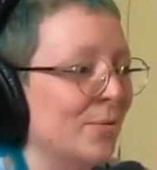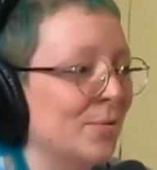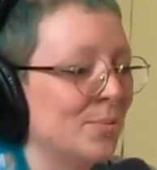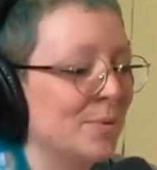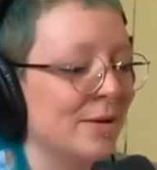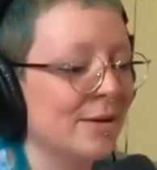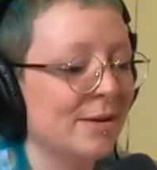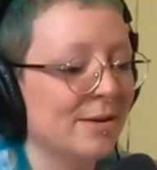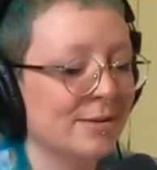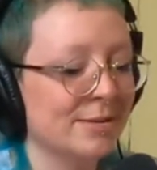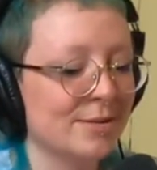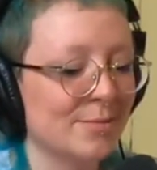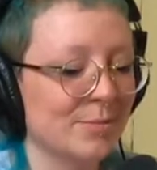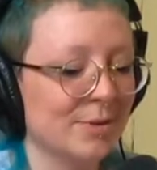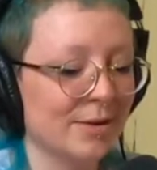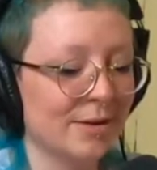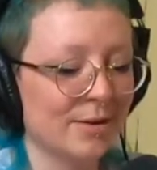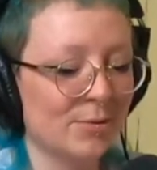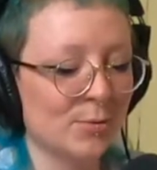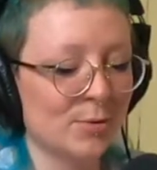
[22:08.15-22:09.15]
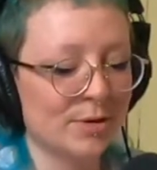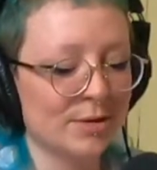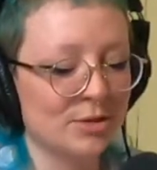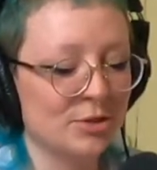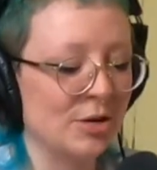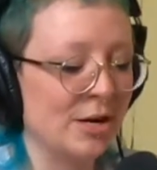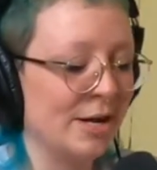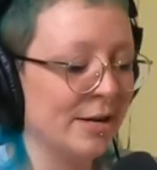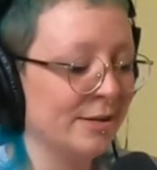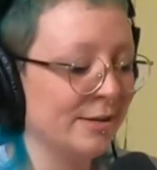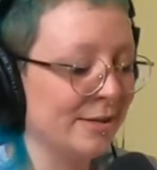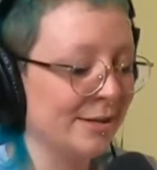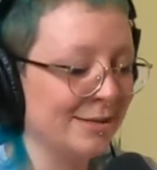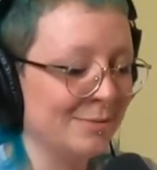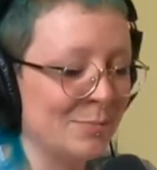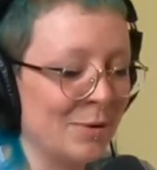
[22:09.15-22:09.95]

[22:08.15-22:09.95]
be something I'd want to try, like